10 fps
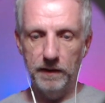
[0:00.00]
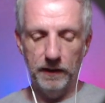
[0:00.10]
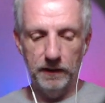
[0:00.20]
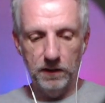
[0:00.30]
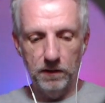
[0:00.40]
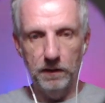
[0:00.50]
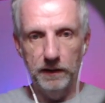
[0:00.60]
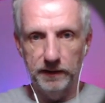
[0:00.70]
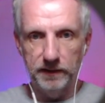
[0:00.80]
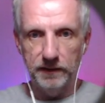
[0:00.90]
I'll call
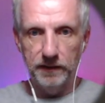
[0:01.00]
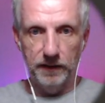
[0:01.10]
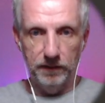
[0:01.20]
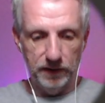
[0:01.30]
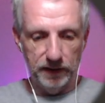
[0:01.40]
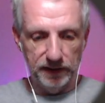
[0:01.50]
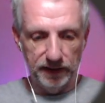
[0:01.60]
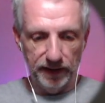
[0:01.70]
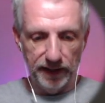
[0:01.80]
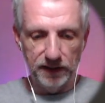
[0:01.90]
it, uh, what did I
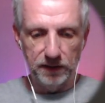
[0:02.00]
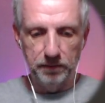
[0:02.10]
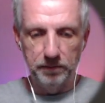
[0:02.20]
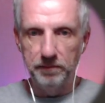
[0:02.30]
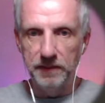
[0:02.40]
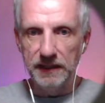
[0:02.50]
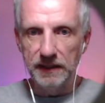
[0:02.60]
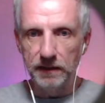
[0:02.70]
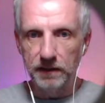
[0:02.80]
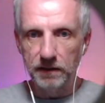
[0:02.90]
say,
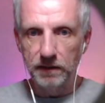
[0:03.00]
SB